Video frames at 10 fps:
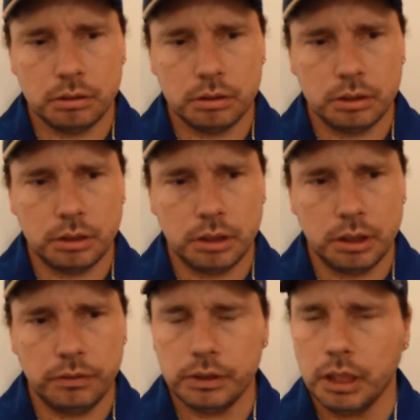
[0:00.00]
see
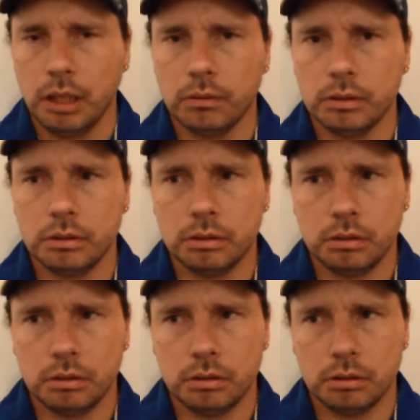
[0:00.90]
if he's got one.
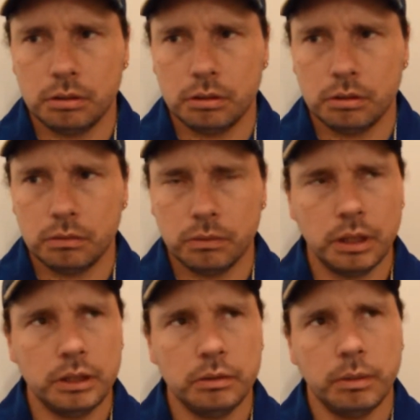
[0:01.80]
What did
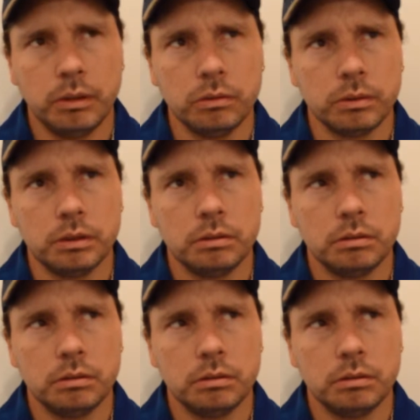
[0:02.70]
I do with my old one?